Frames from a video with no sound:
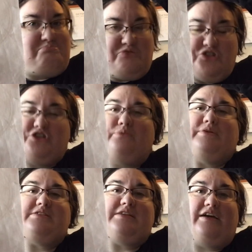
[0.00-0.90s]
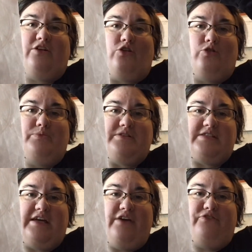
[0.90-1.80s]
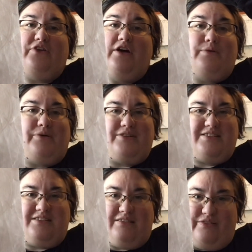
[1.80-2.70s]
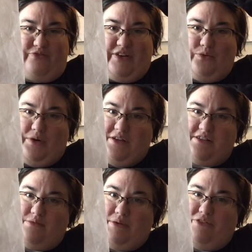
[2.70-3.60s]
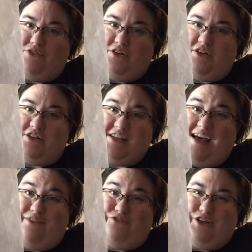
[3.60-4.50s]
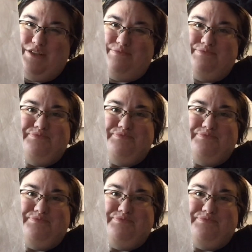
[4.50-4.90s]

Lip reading: Should be staying home and safe, but you still can find ways to be fun or to have fun.